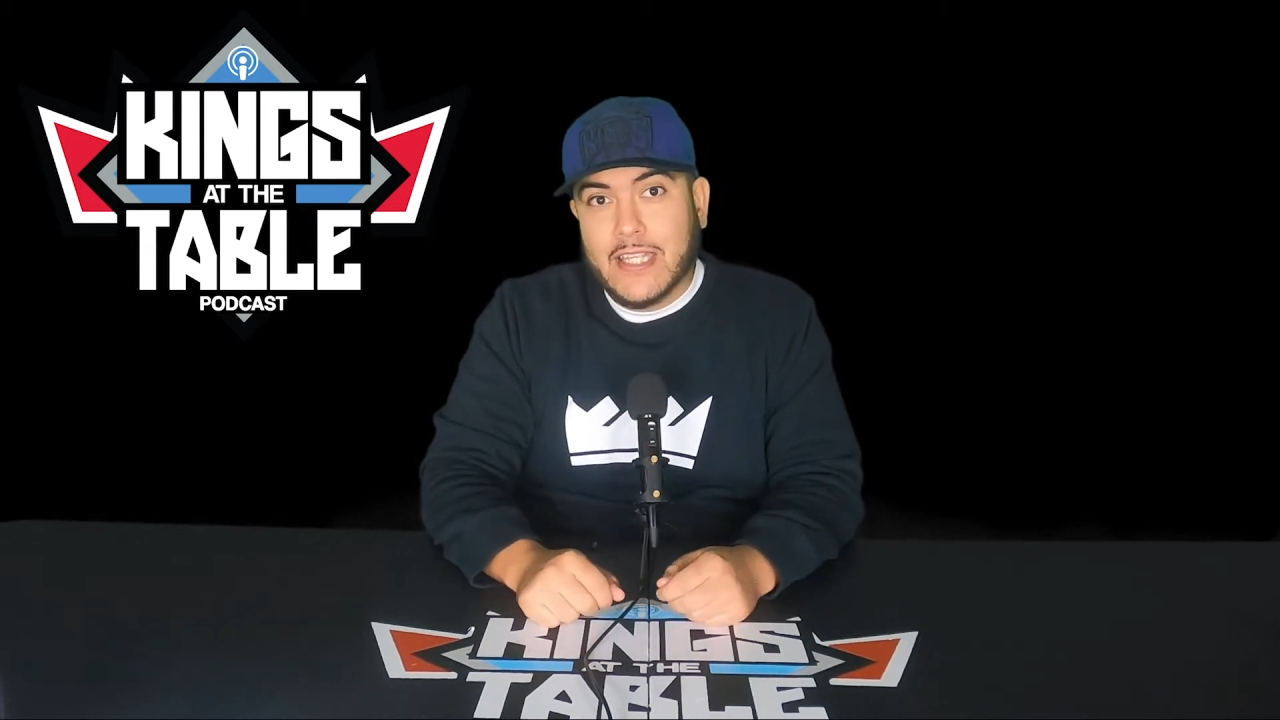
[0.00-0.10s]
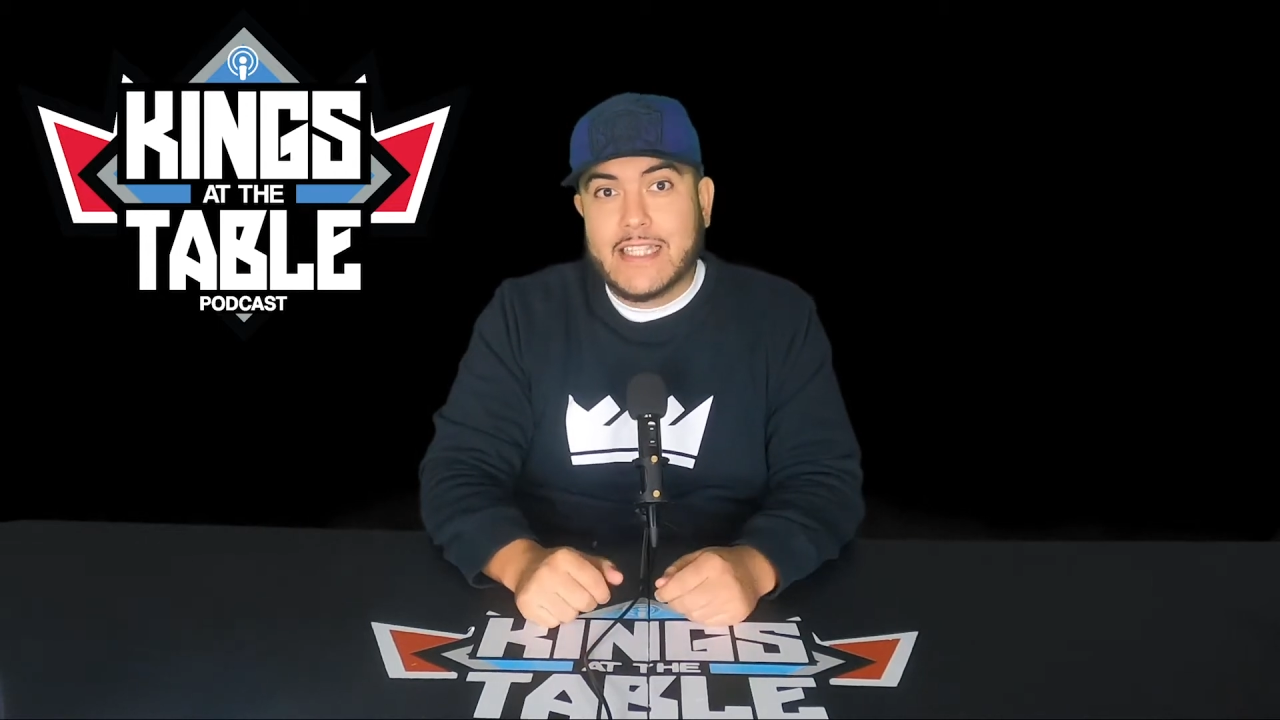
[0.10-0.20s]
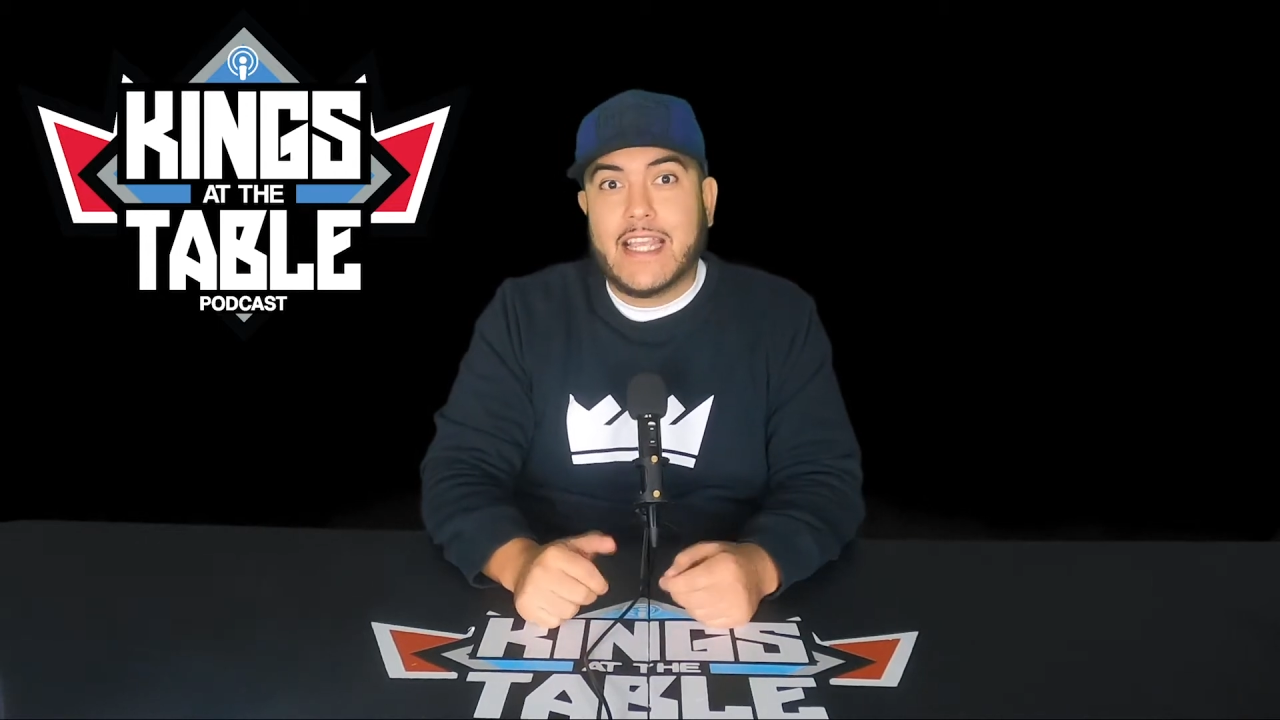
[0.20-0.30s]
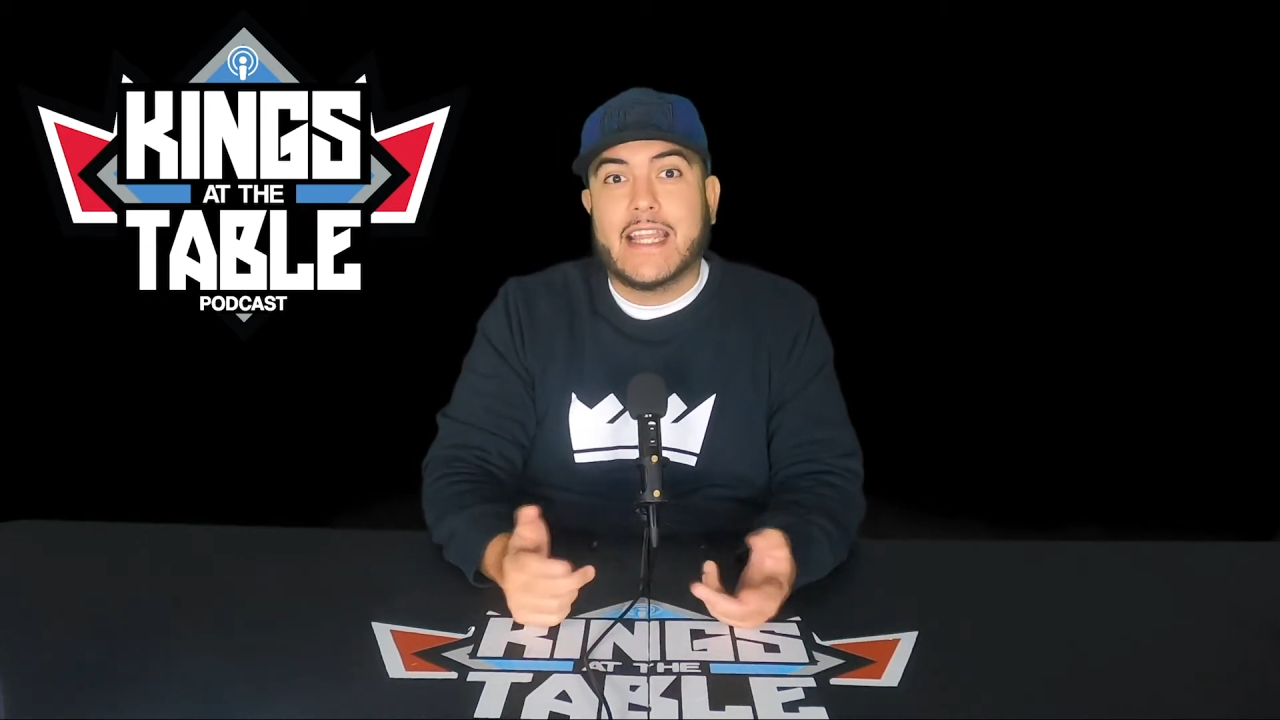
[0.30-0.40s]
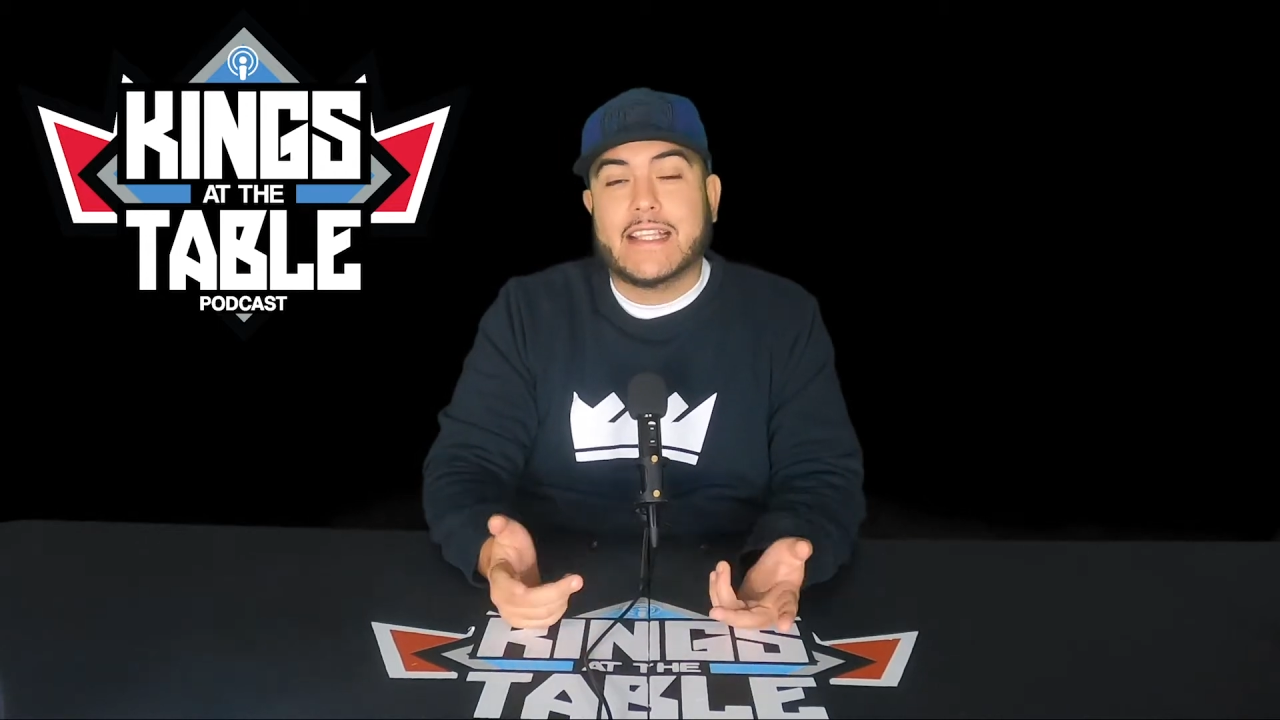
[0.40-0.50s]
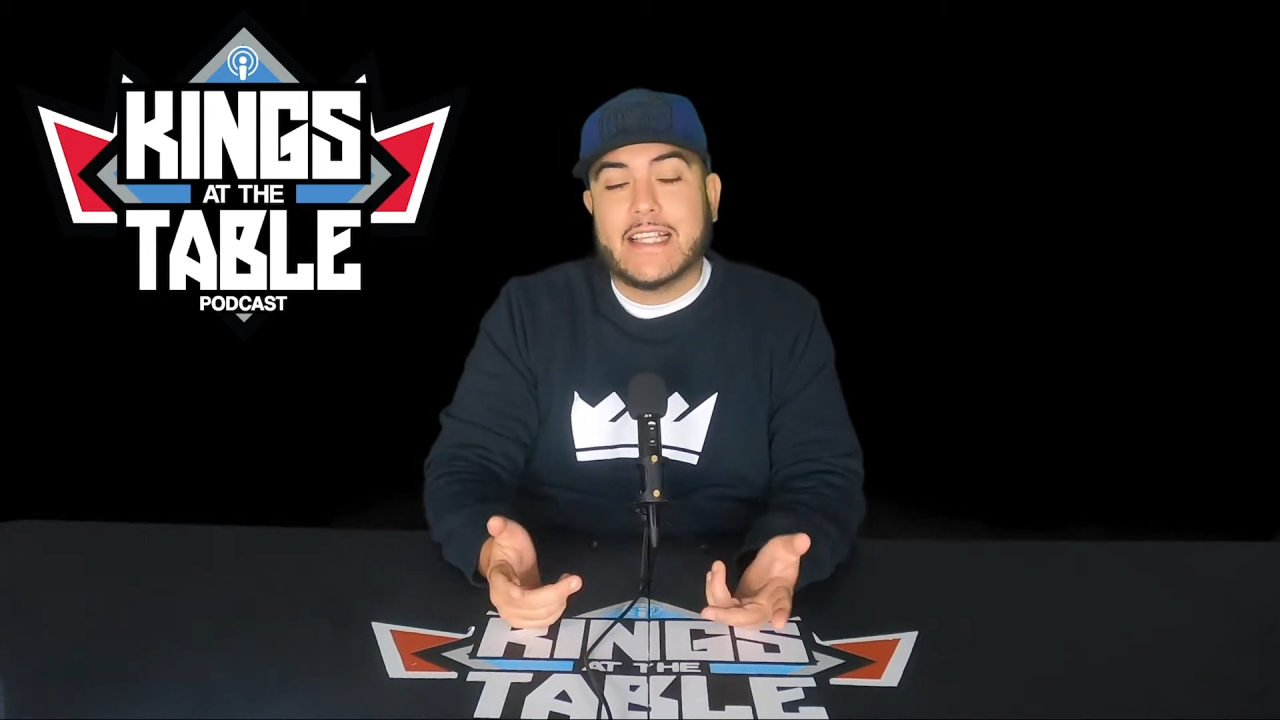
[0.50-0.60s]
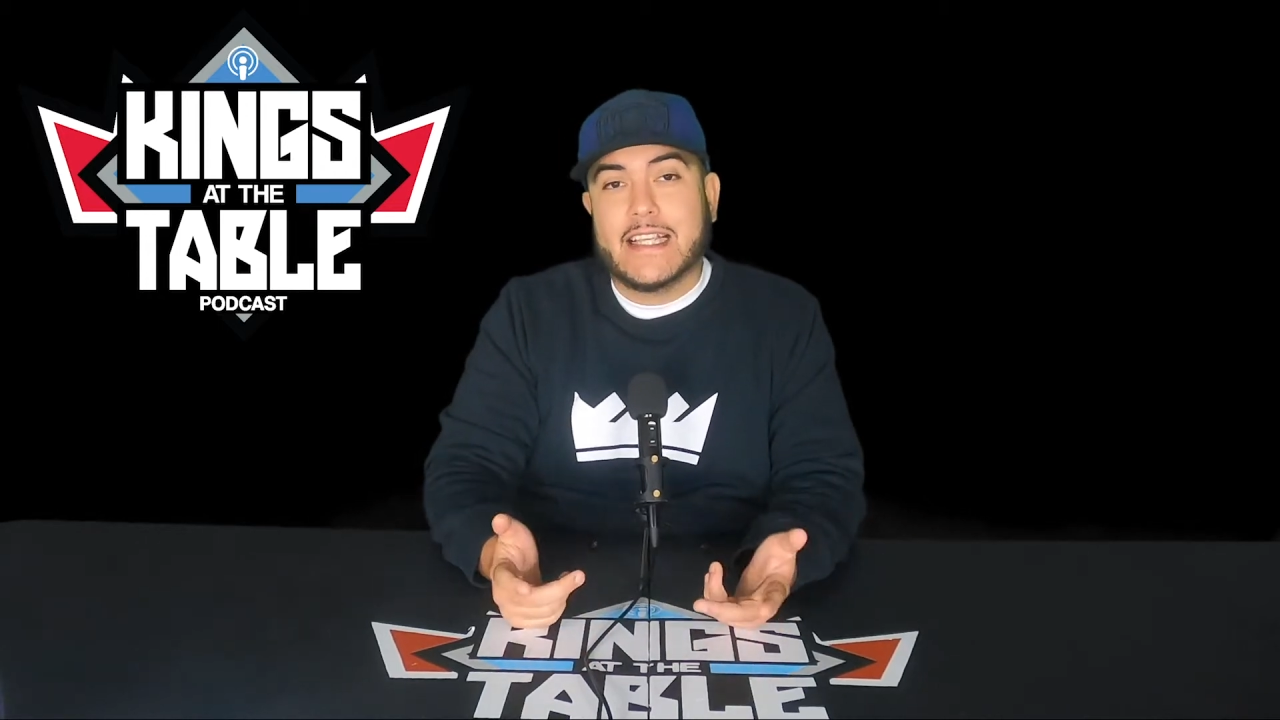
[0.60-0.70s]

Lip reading: let's get into